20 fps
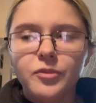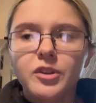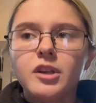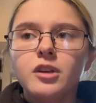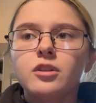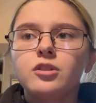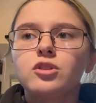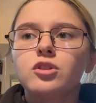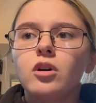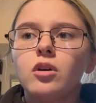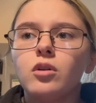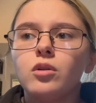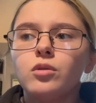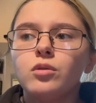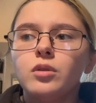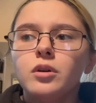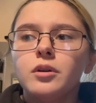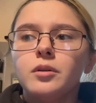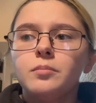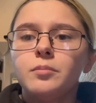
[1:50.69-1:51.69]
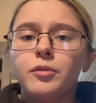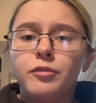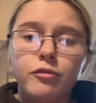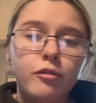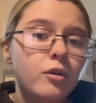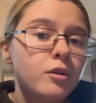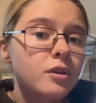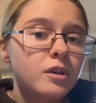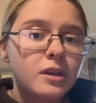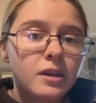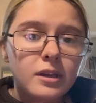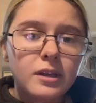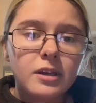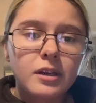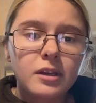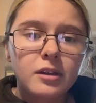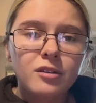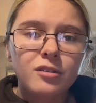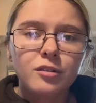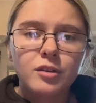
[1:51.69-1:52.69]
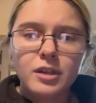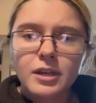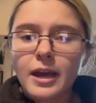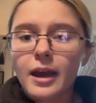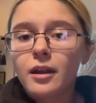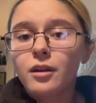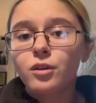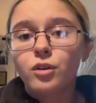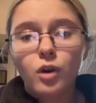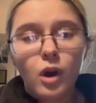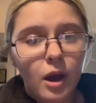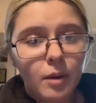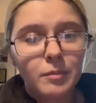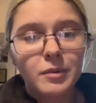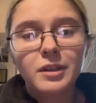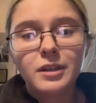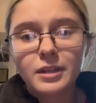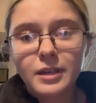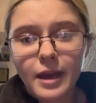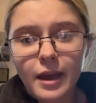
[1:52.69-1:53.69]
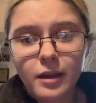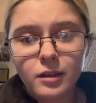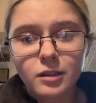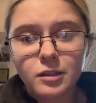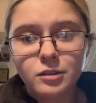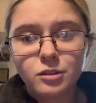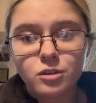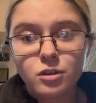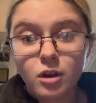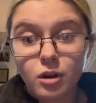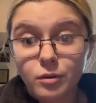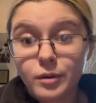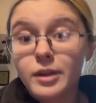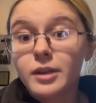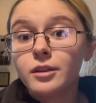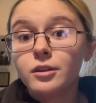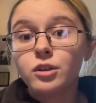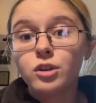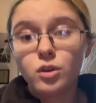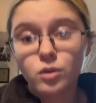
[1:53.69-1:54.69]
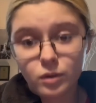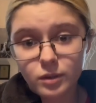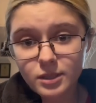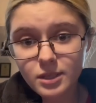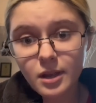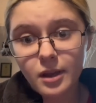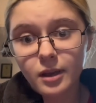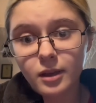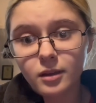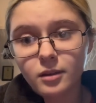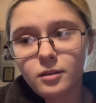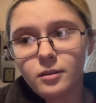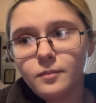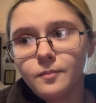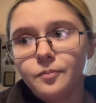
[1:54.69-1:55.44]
So before you get a heater, you gotta know how many gallons are in your tank